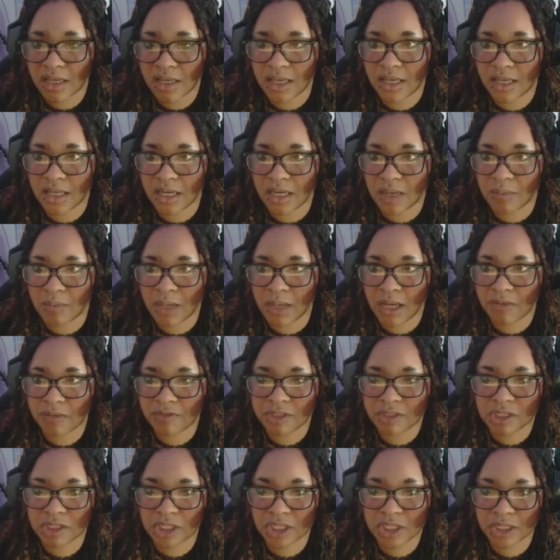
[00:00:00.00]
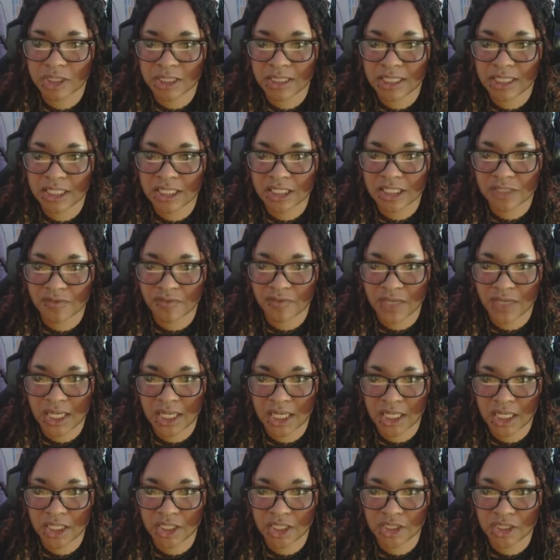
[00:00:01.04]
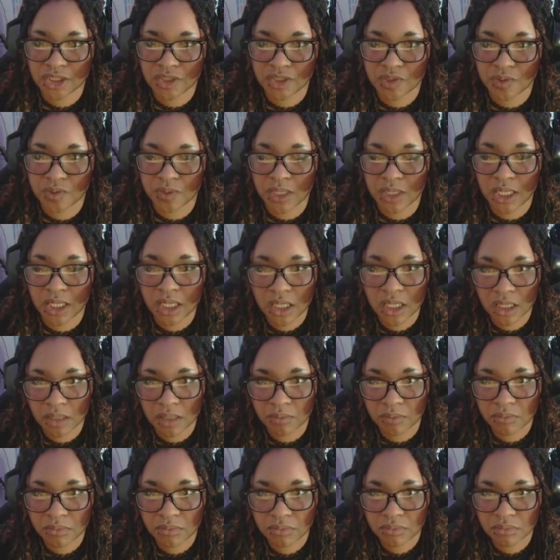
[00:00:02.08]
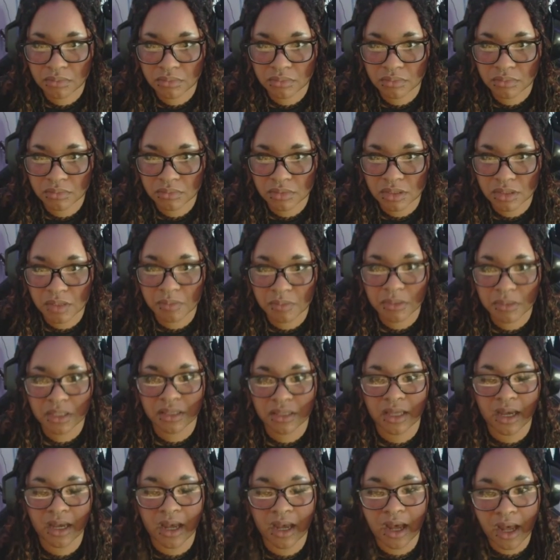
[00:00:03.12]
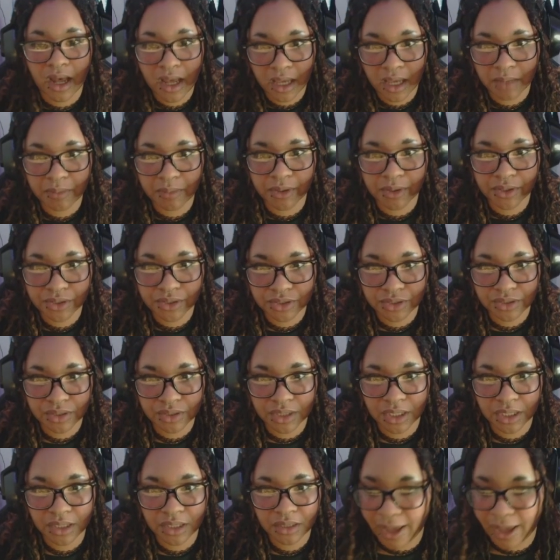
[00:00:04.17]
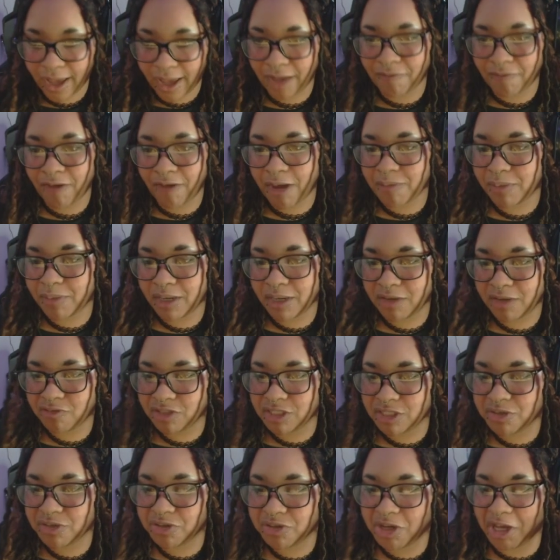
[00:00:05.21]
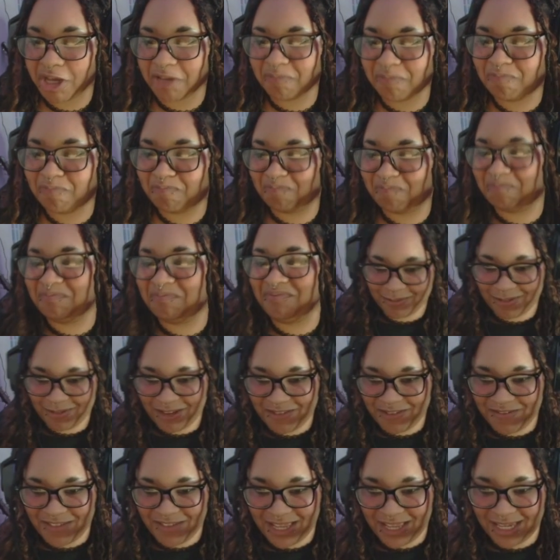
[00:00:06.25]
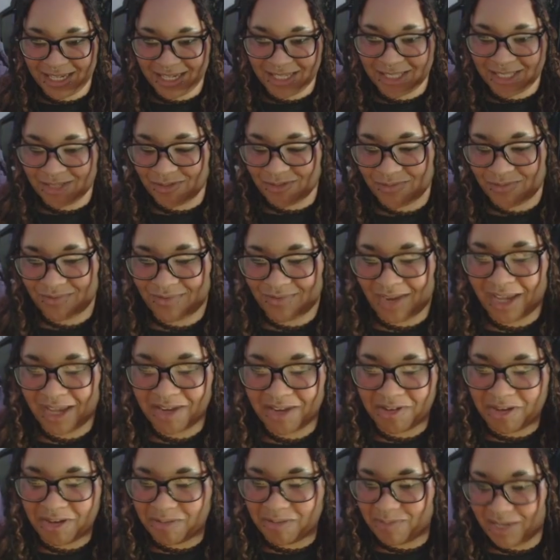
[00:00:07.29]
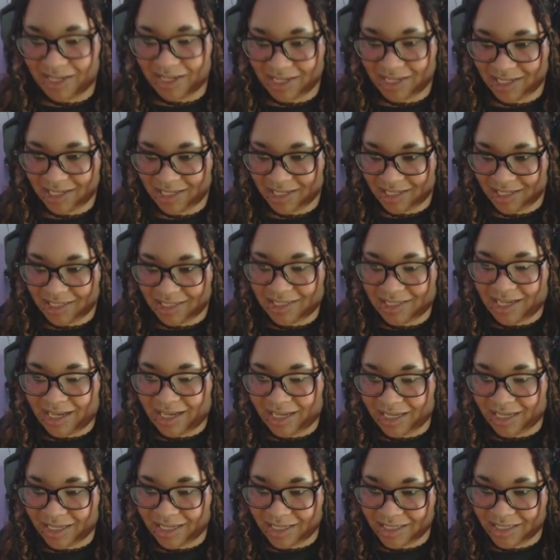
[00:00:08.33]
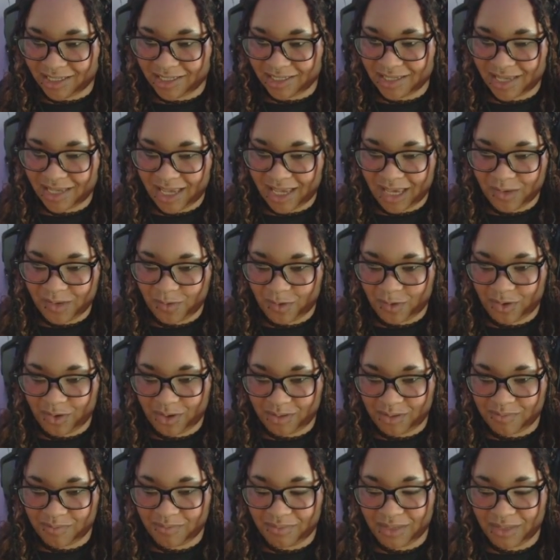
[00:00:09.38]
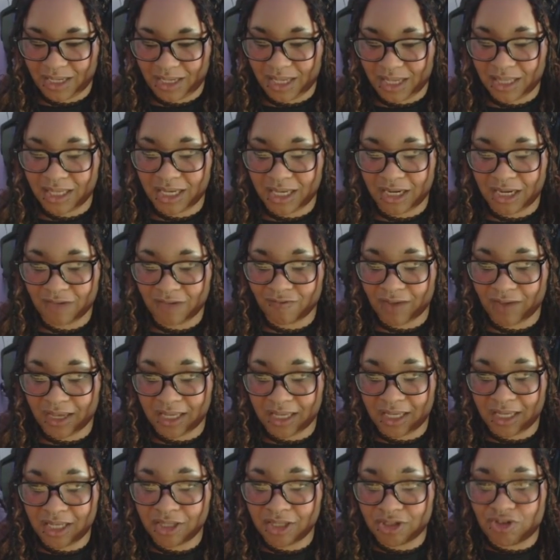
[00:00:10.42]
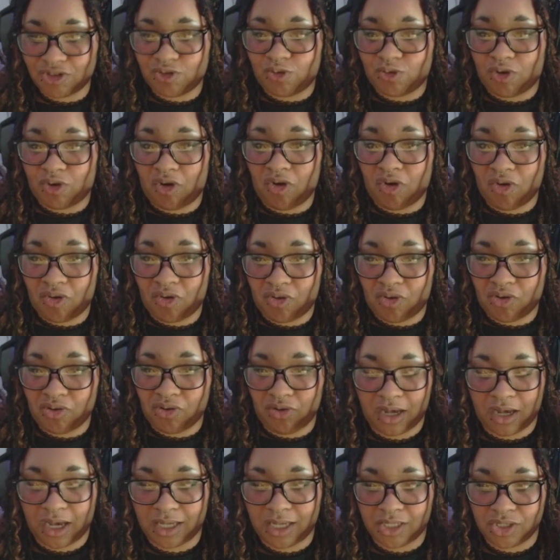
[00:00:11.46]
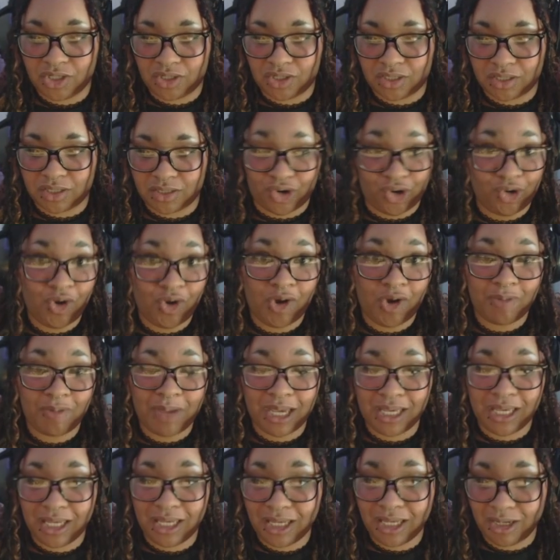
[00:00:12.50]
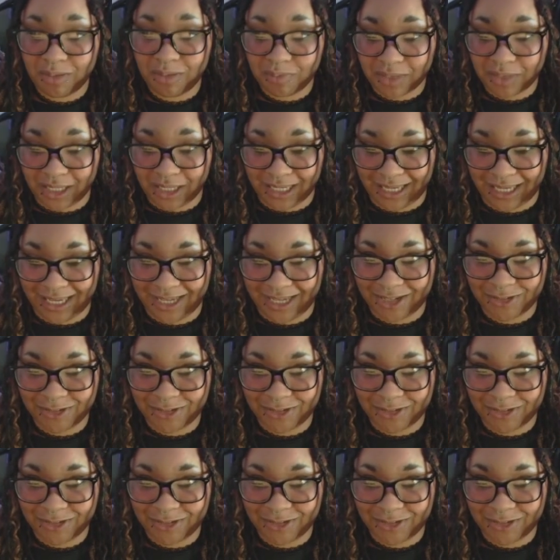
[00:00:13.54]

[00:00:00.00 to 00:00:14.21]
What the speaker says: And I'm having turn his fan to him. Something that I personally have happen every single night. My fan is right on me because I stay warm. And then if I get too cold, I just turn on my heated blanket.